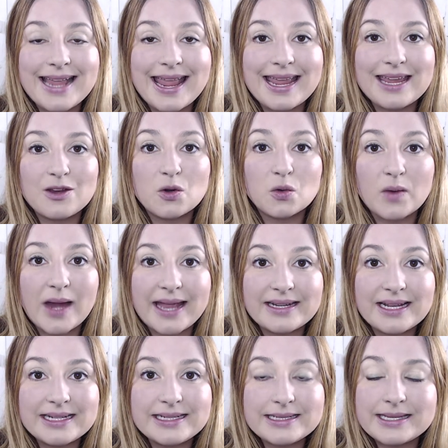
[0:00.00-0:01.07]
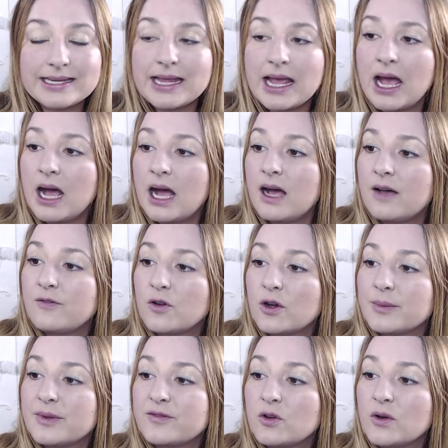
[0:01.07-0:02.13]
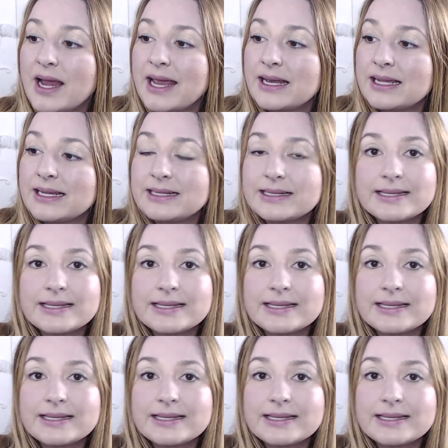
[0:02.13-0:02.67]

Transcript: a granite, a form of granite.